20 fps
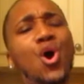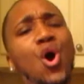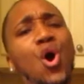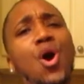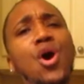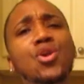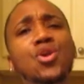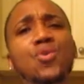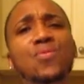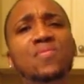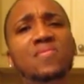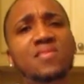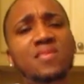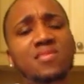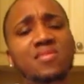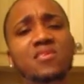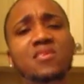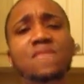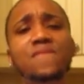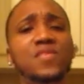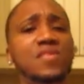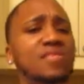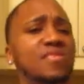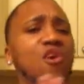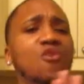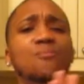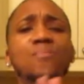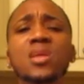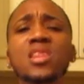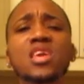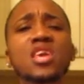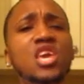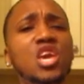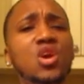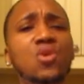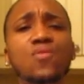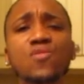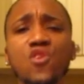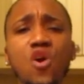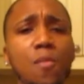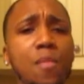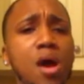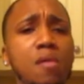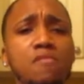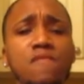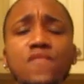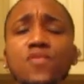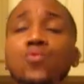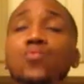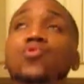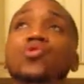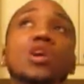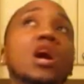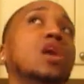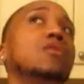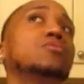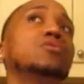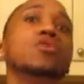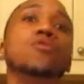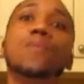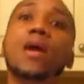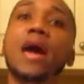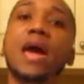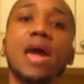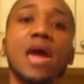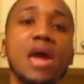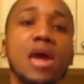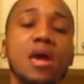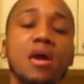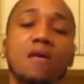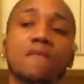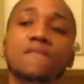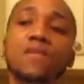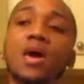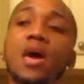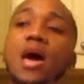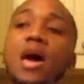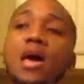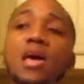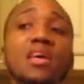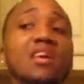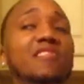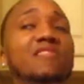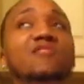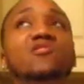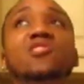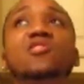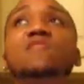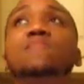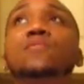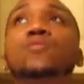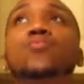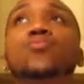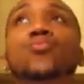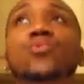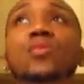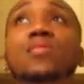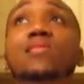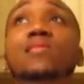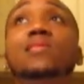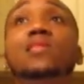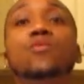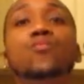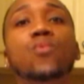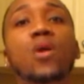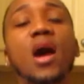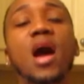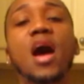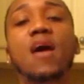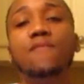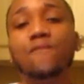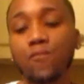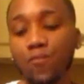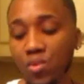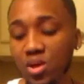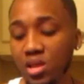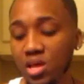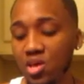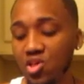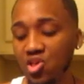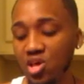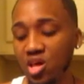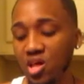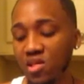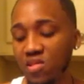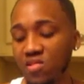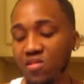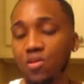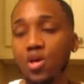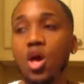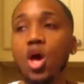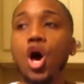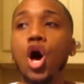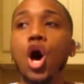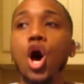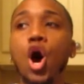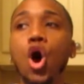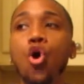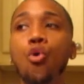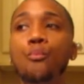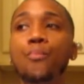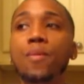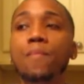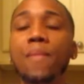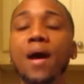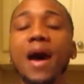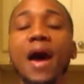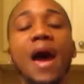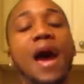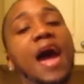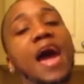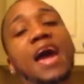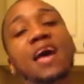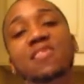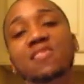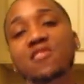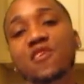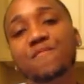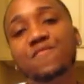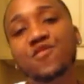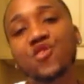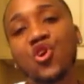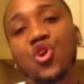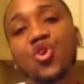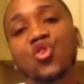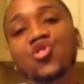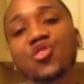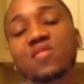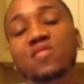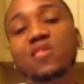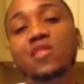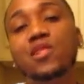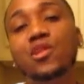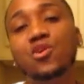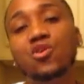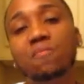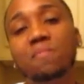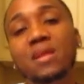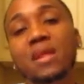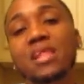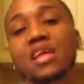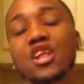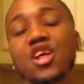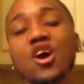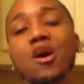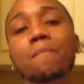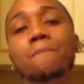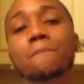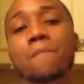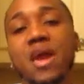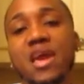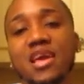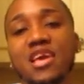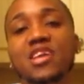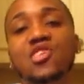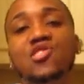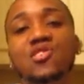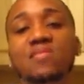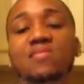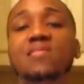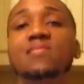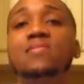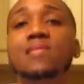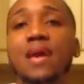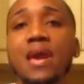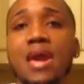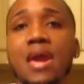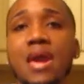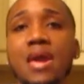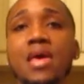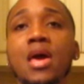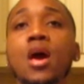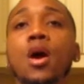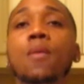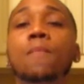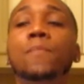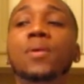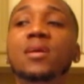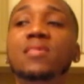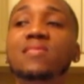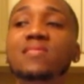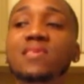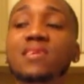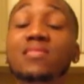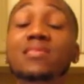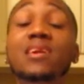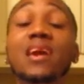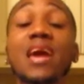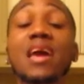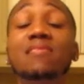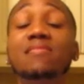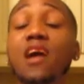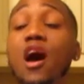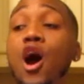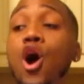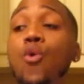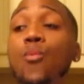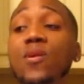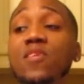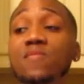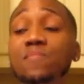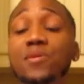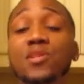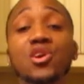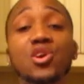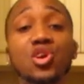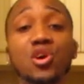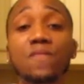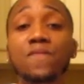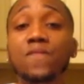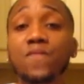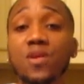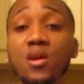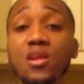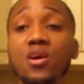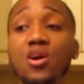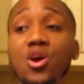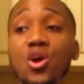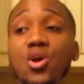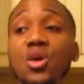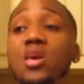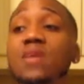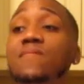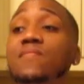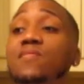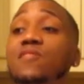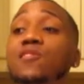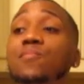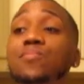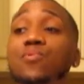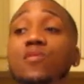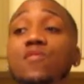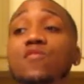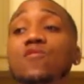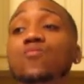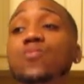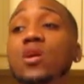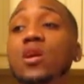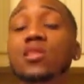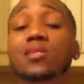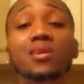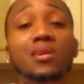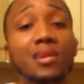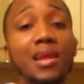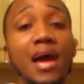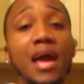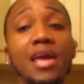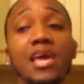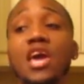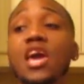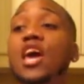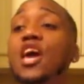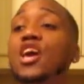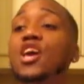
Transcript: hard on Cynthia for so many years on my reviews. Y'all know I have. It's just been recently where I've really just open my eyes up to her just a little bit and let her make it just a tad. But Cynthia has always been a good friend to her, even to the point to where it looked like